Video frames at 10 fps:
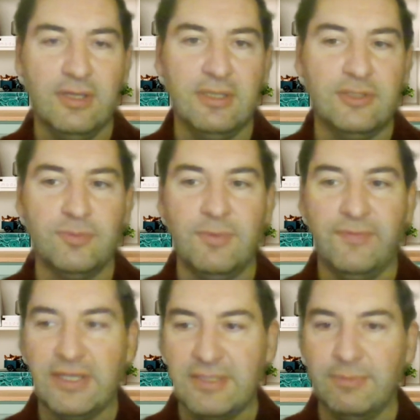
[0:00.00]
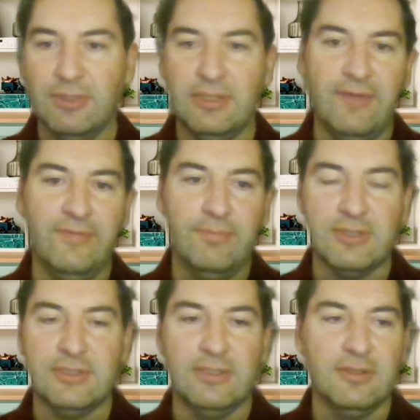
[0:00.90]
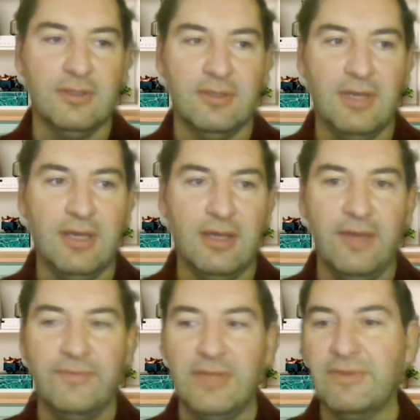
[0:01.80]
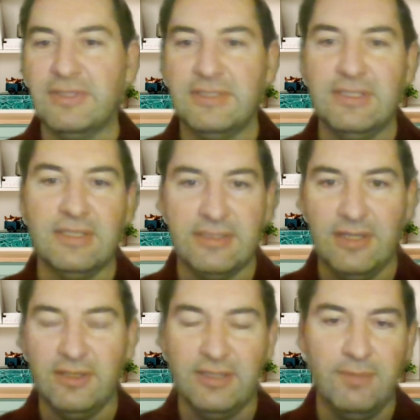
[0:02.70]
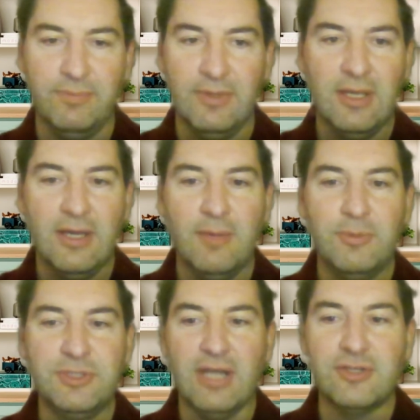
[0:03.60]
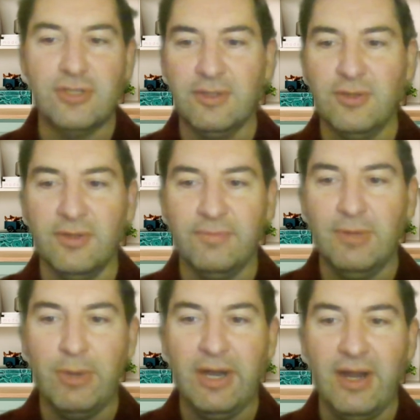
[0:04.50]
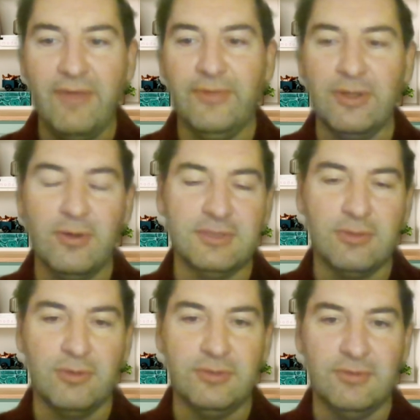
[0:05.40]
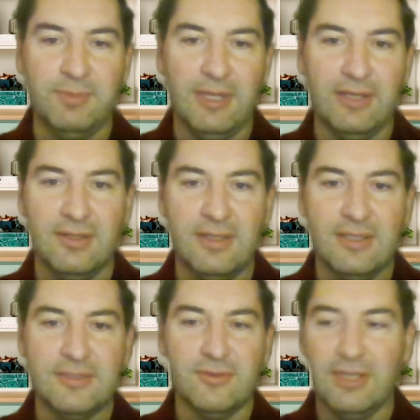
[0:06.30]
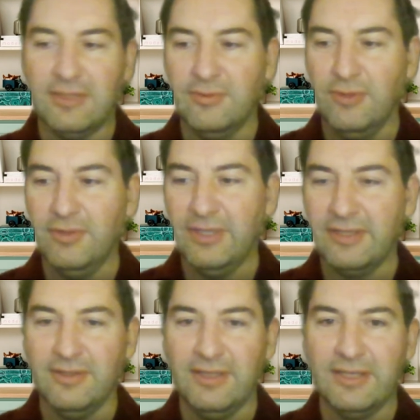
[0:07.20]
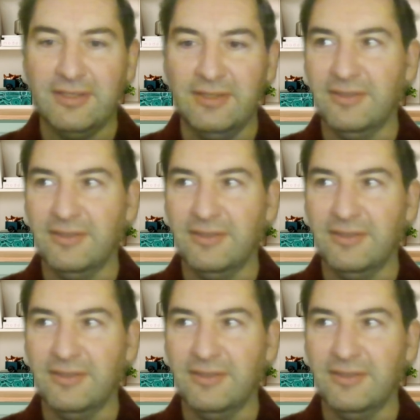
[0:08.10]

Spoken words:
it should be flexible enough because I have never seen a startup which actually where everything goes according to the plan. So like like in